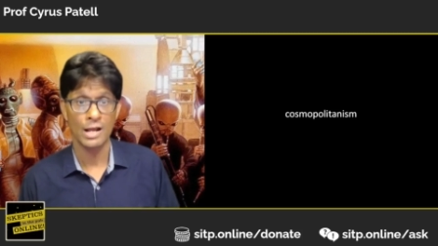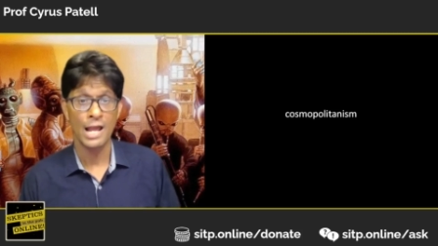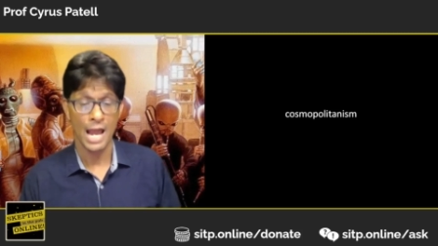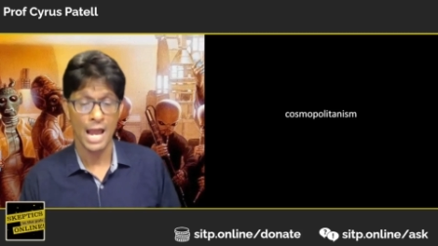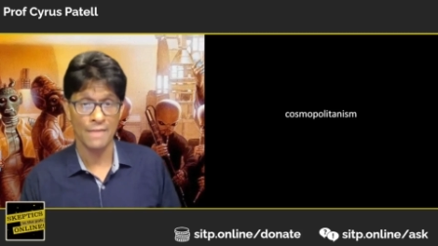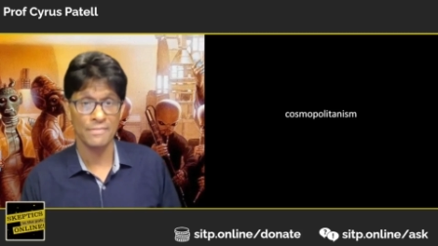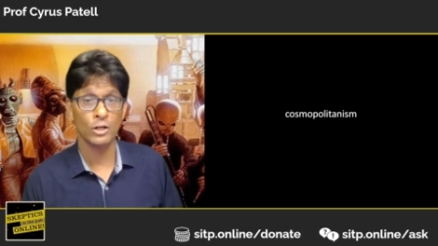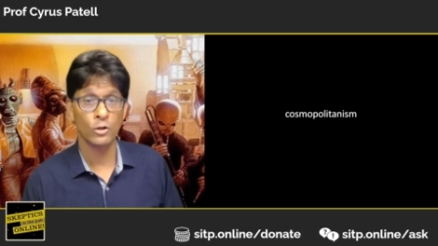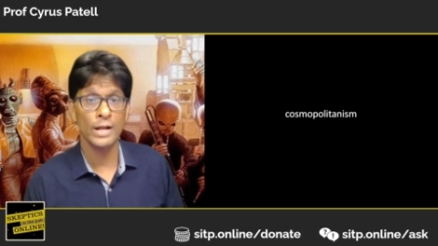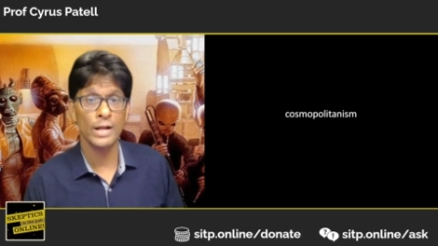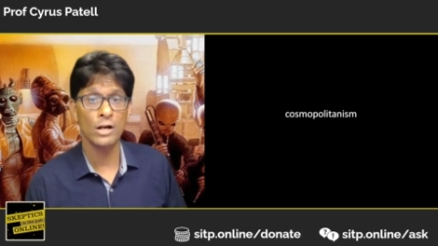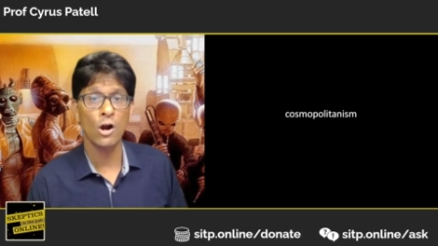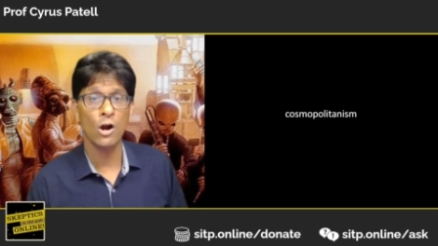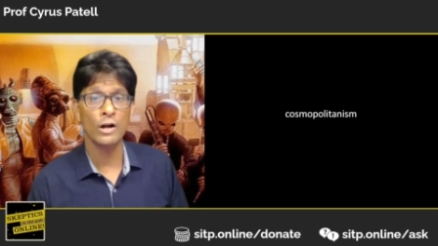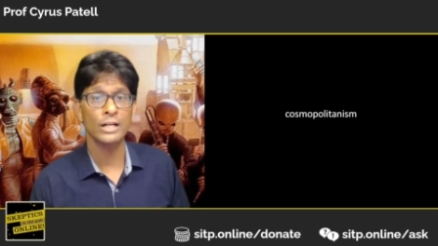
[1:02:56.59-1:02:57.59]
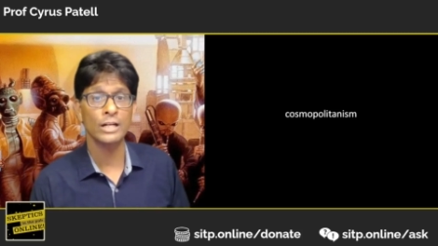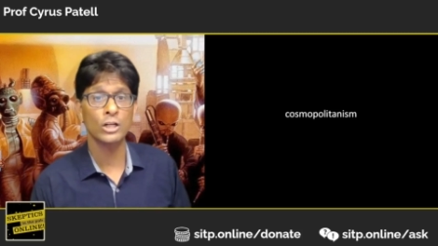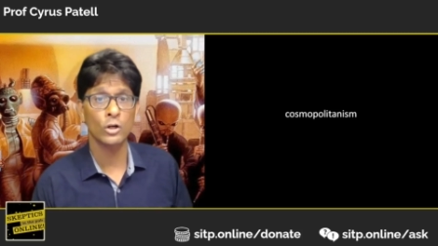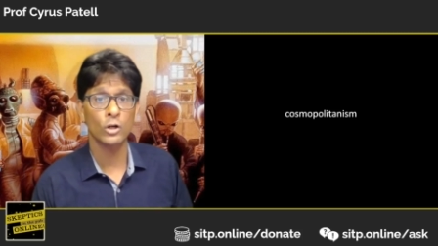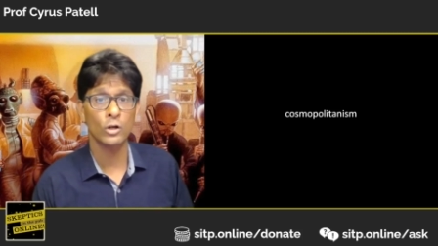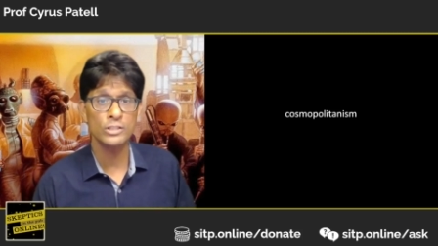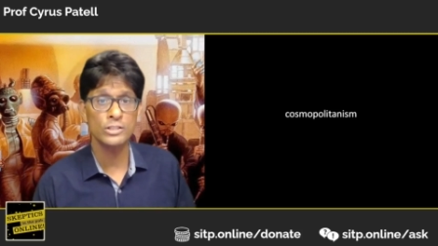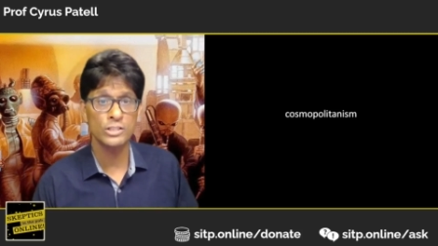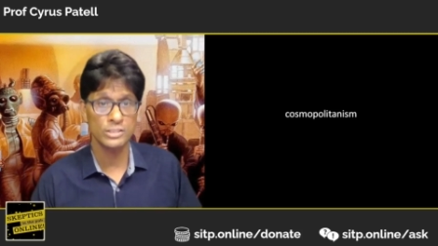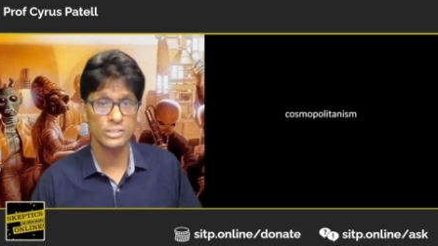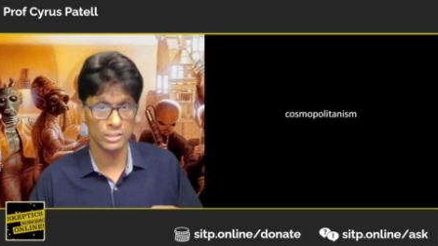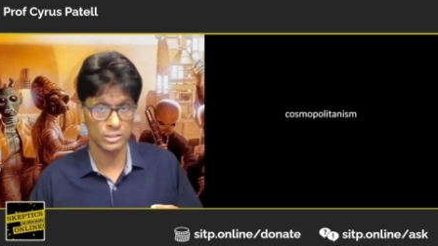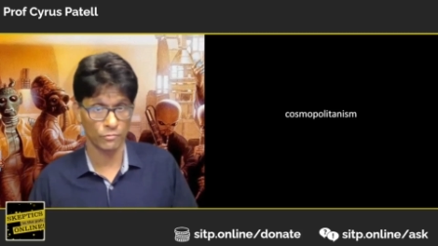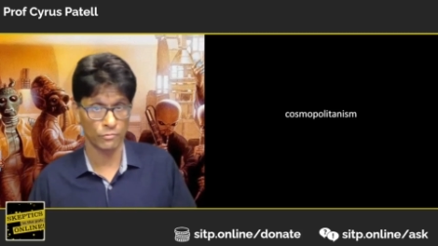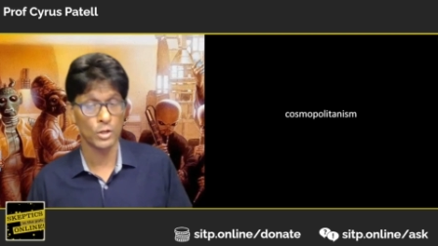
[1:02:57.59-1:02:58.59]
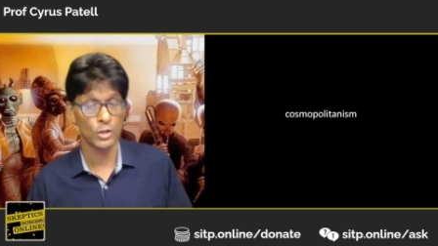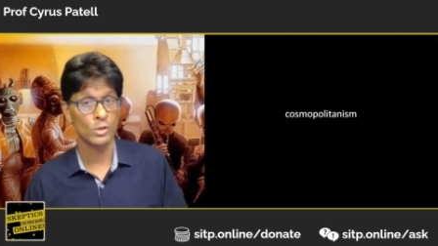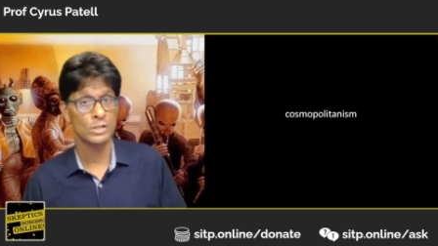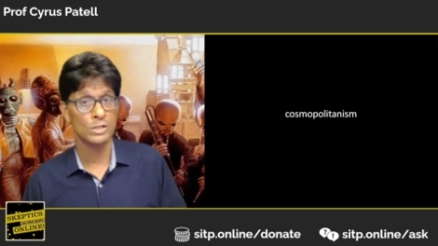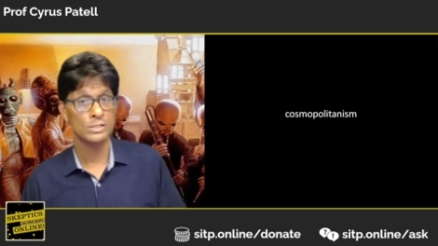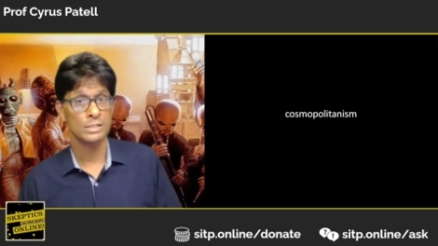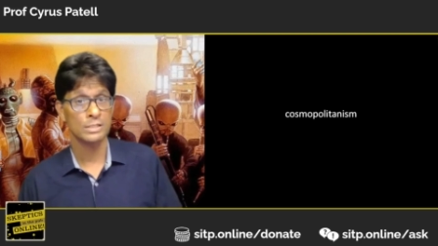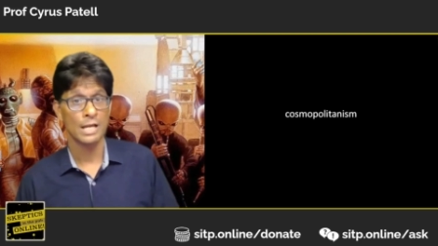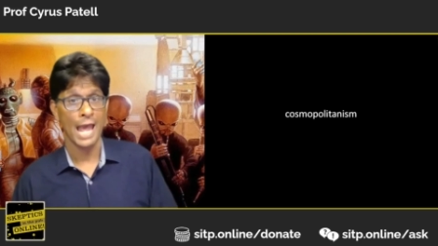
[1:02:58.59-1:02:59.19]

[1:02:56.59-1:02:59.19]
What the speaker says: and that great art encourages its viewers